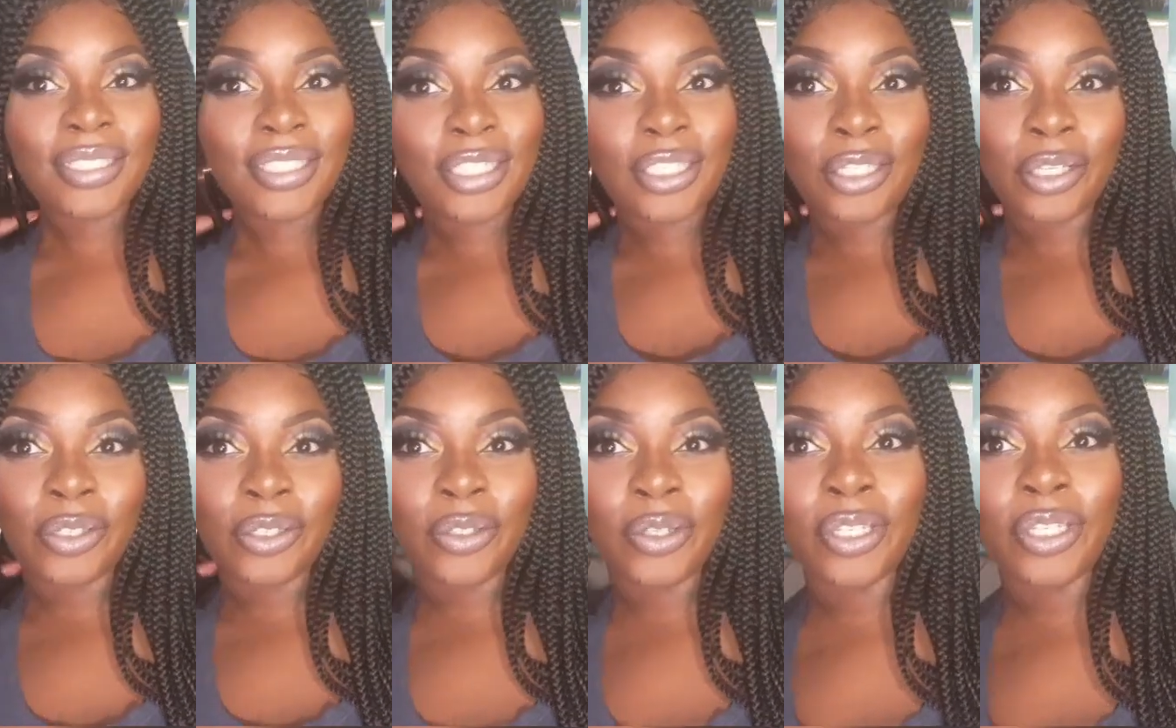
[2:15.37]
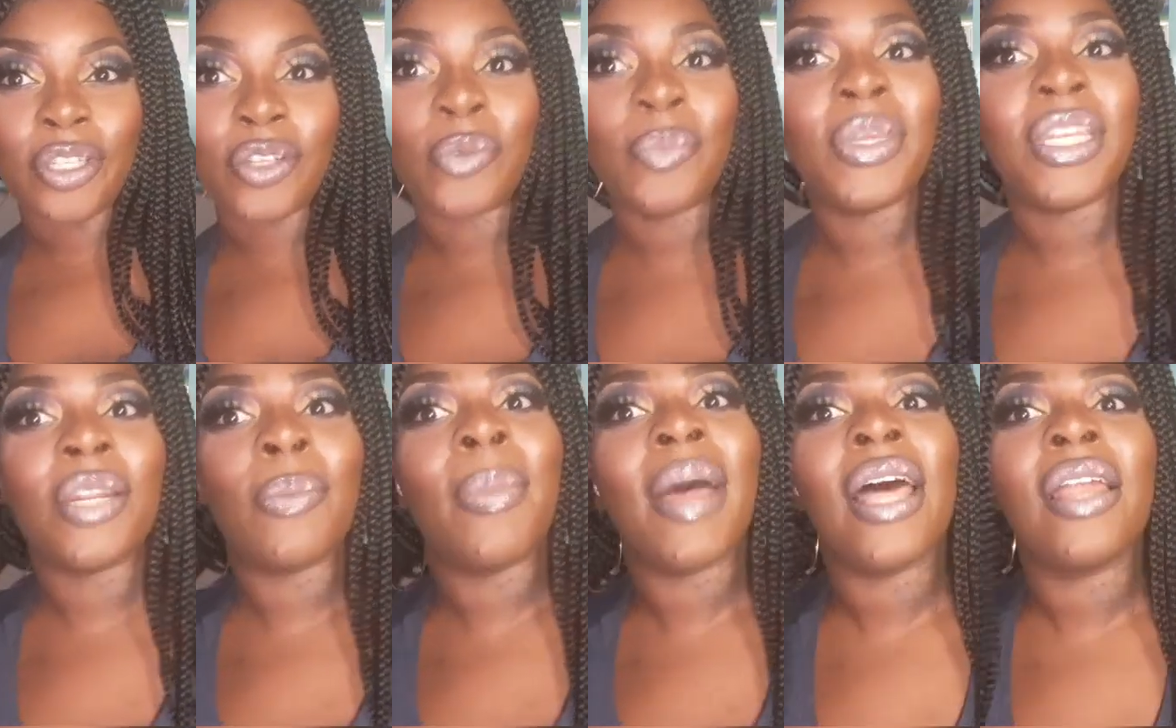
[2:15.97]
tell you a little bit
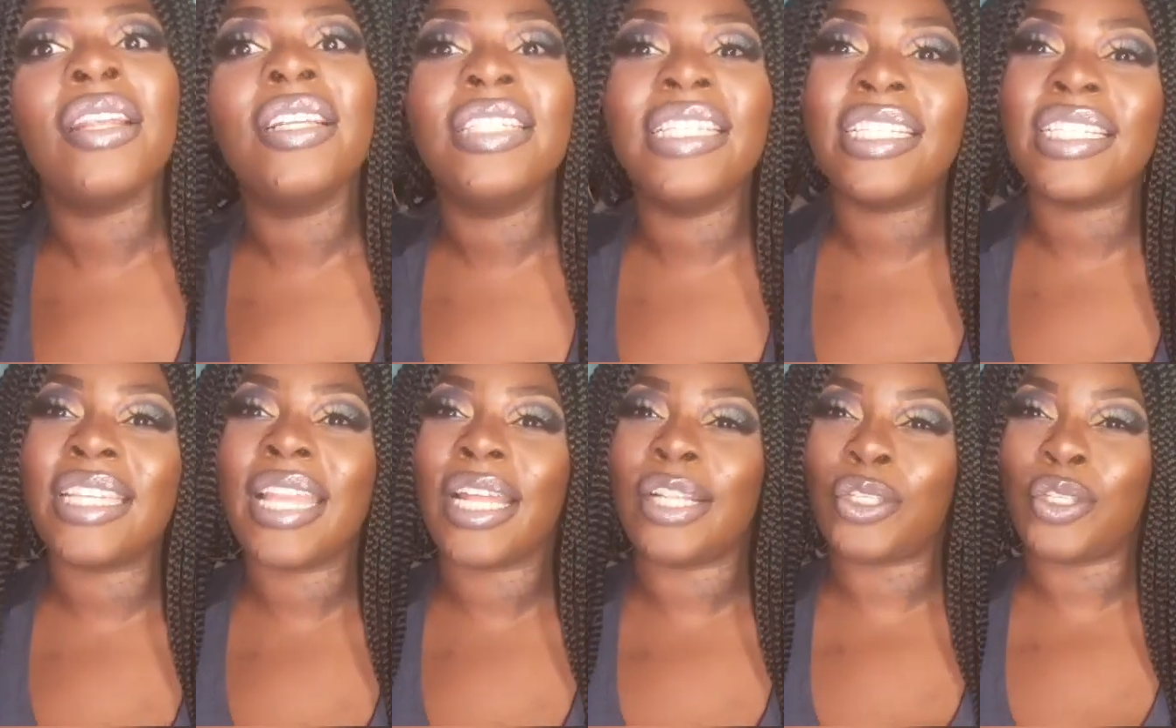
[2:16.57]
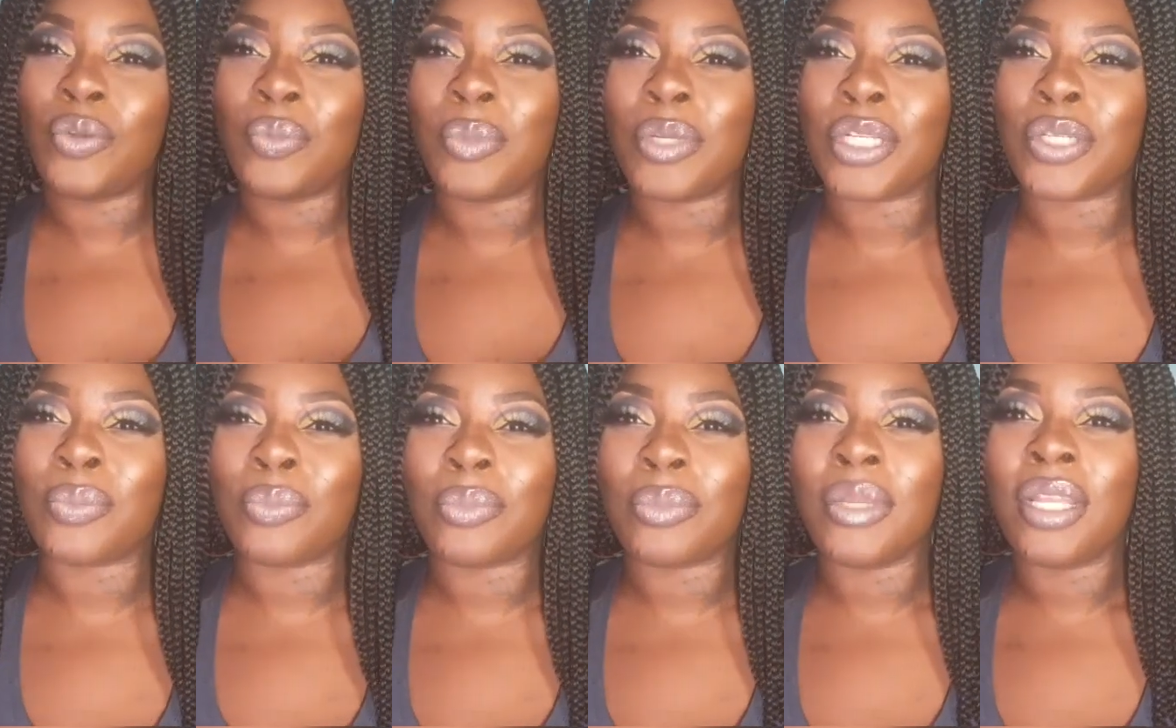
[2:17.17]
about it. This is not too much
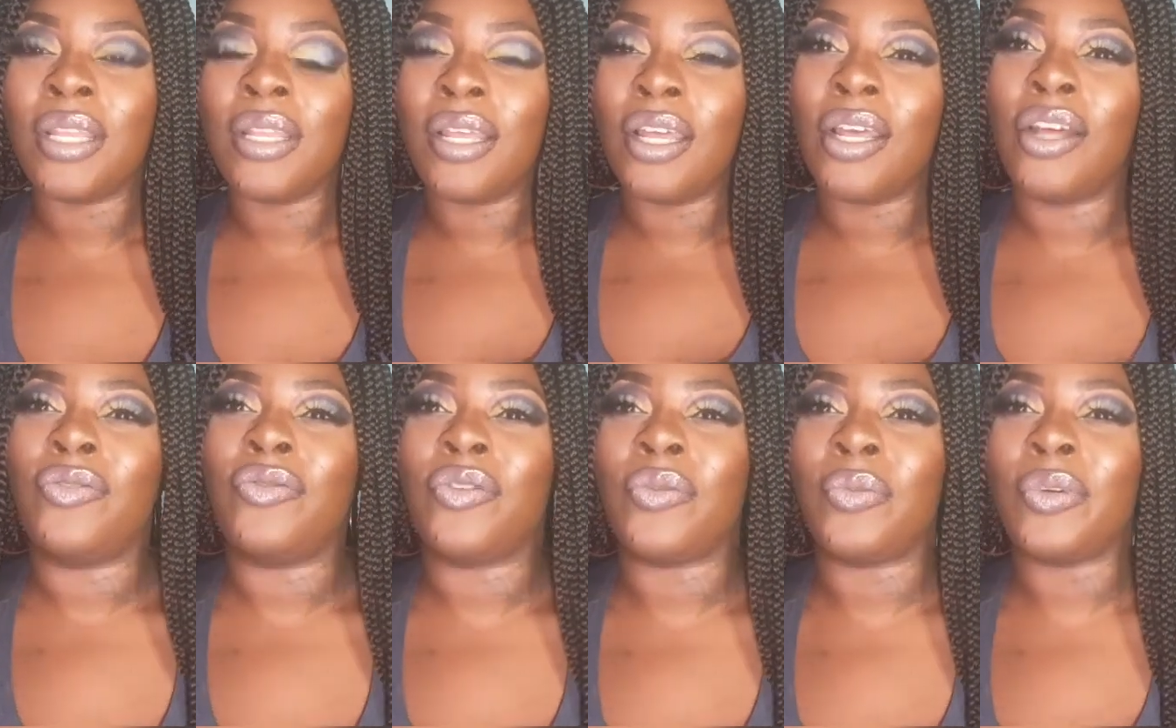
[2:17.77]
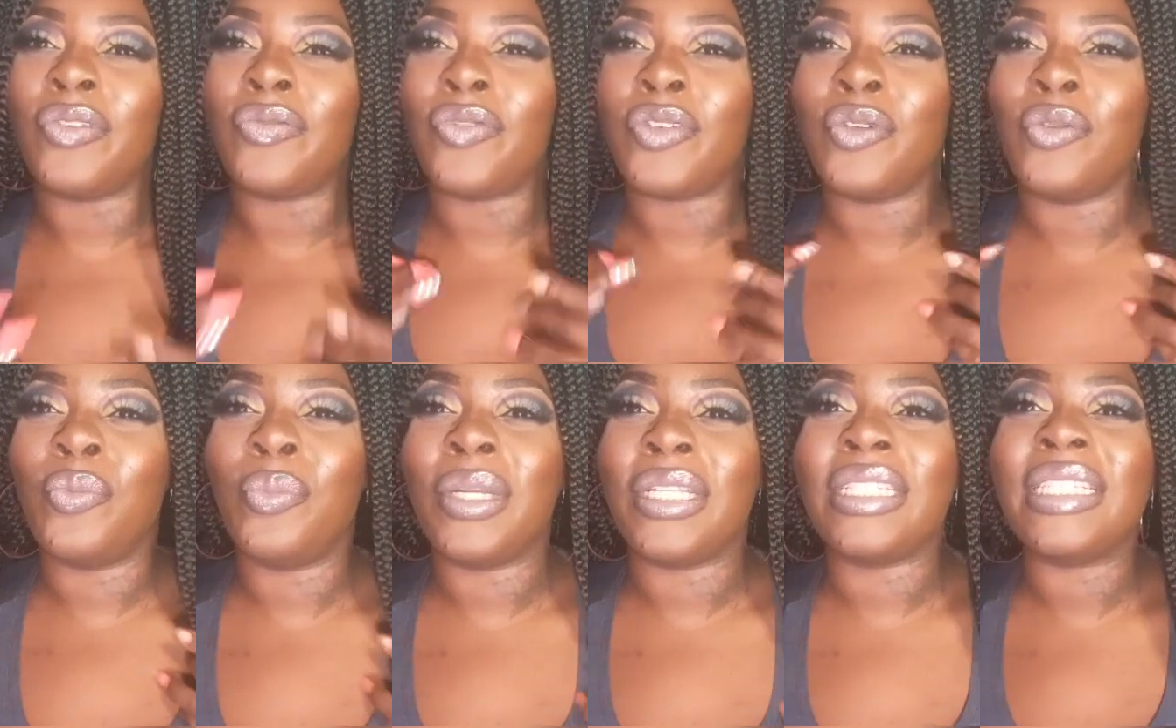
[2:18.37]
of a review,
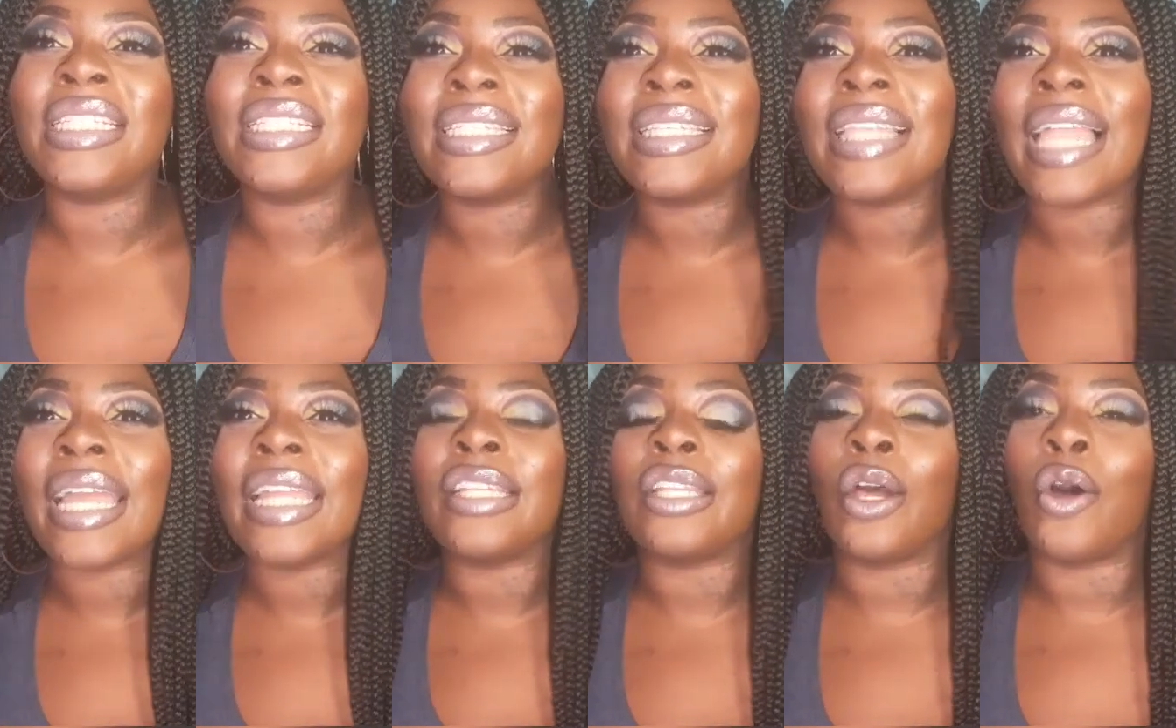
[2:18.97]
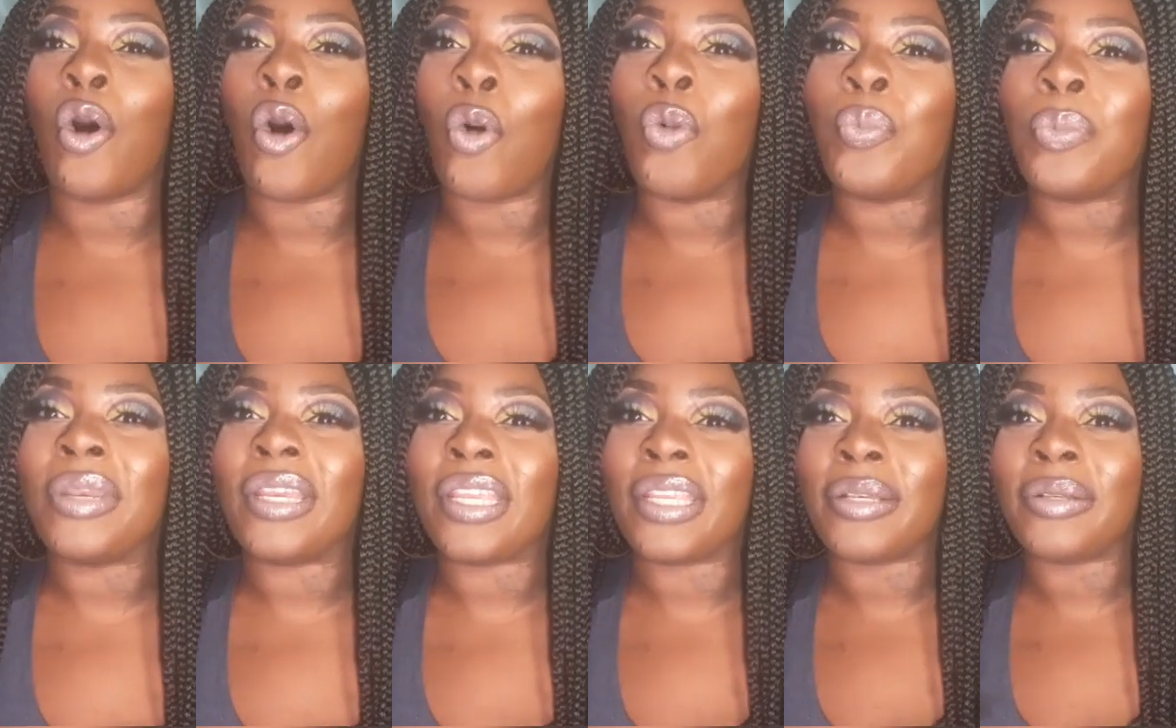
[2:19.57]
but this is like the
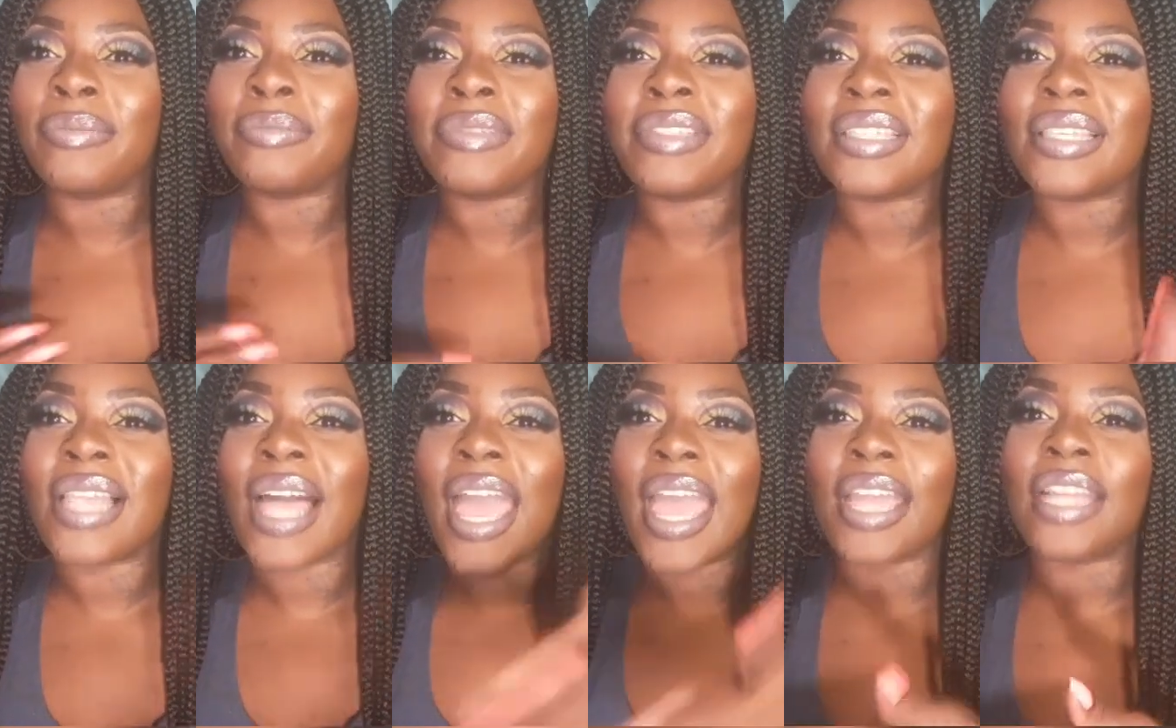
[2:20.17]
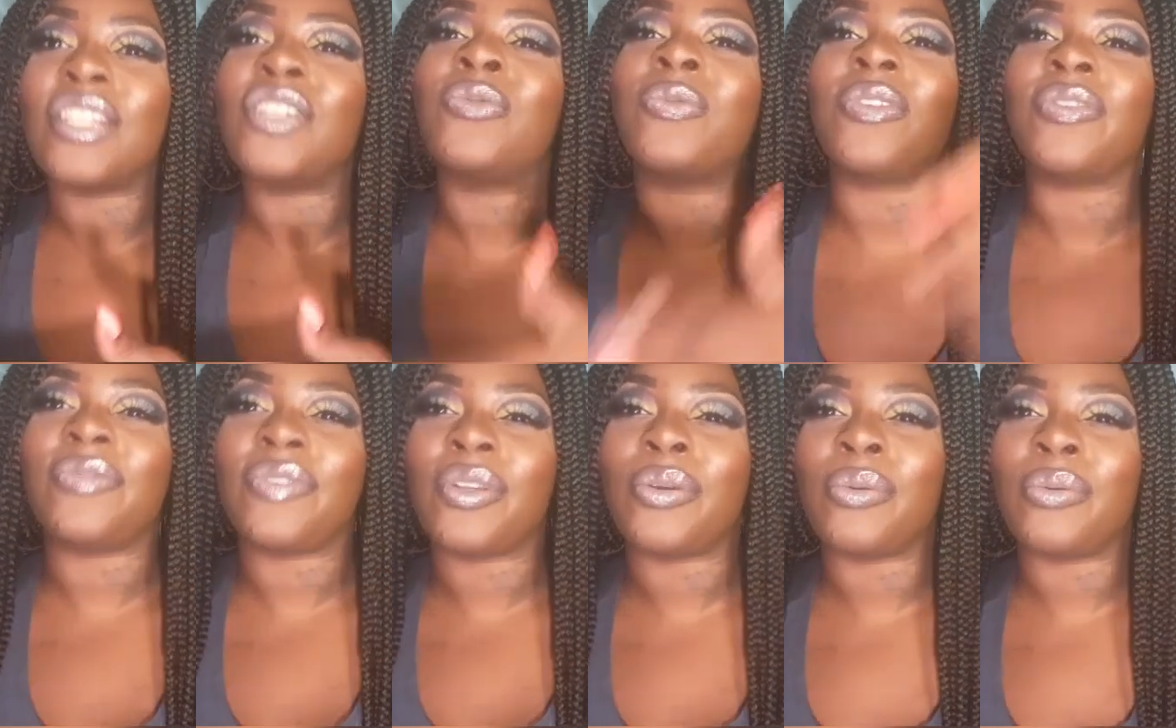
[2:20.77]
opening /
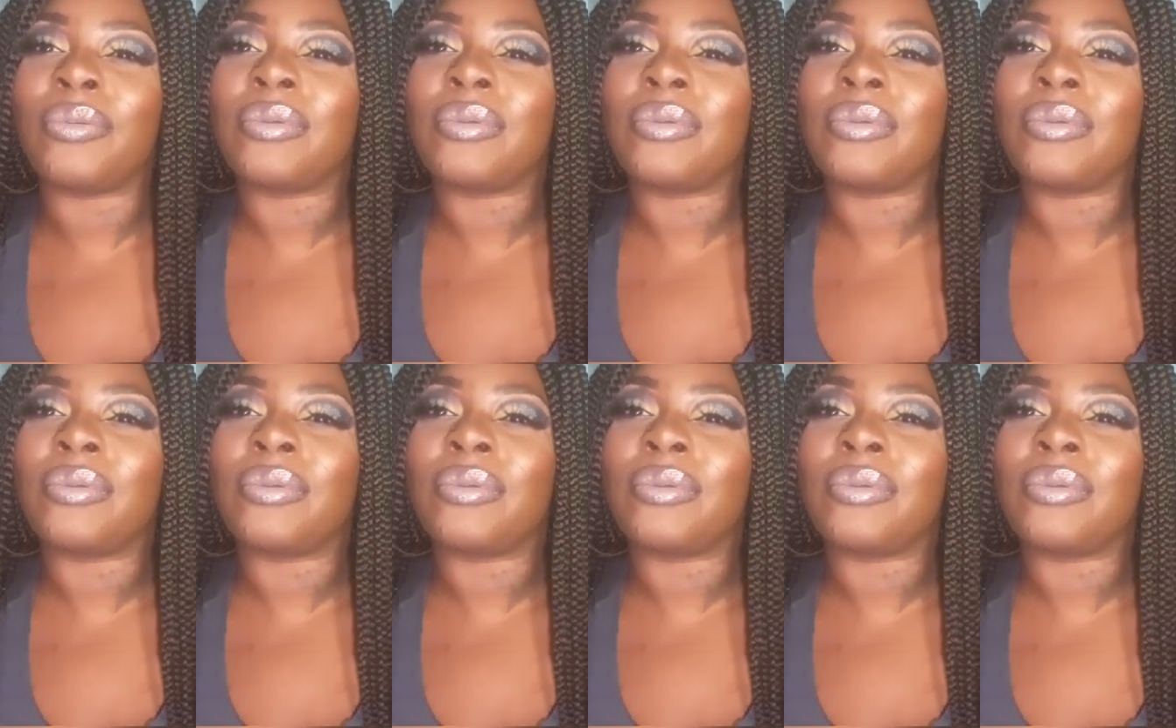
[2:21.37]
review.